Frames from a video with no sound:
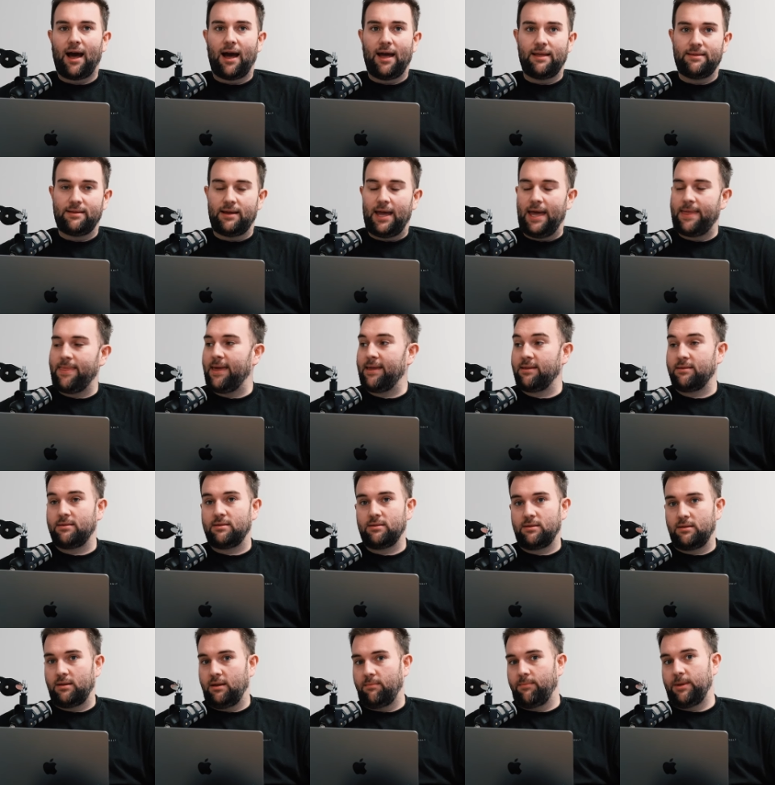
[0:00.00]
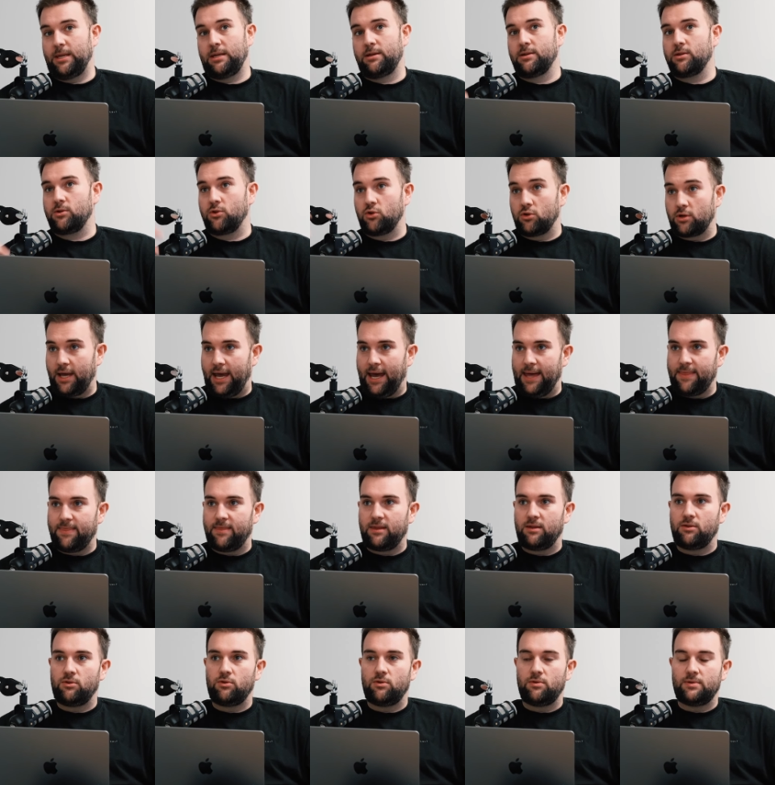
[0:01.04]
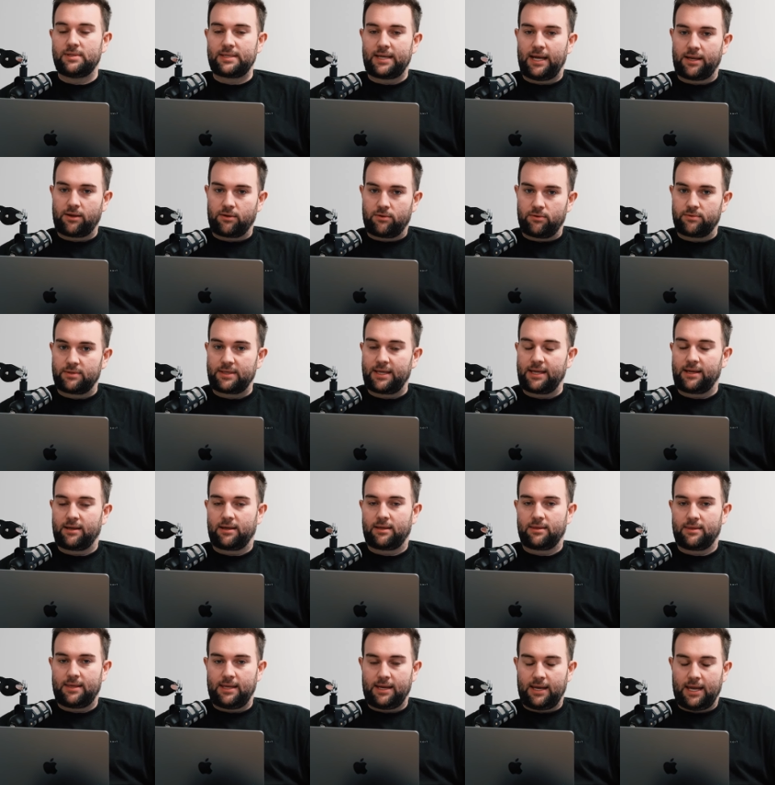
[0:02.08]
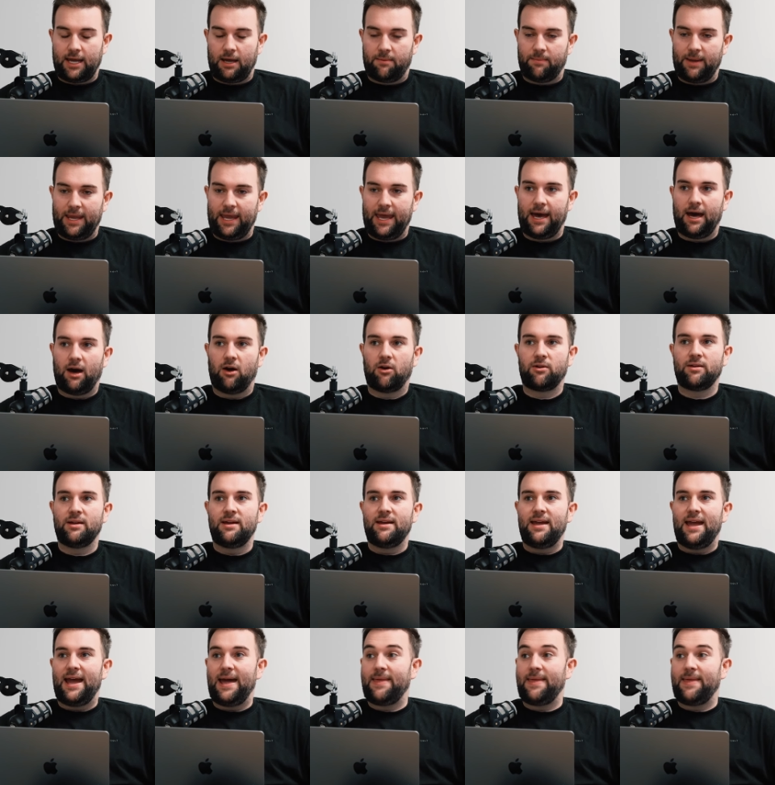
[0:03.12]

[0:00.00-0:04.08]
I mean, you look at the news articles that are coming out,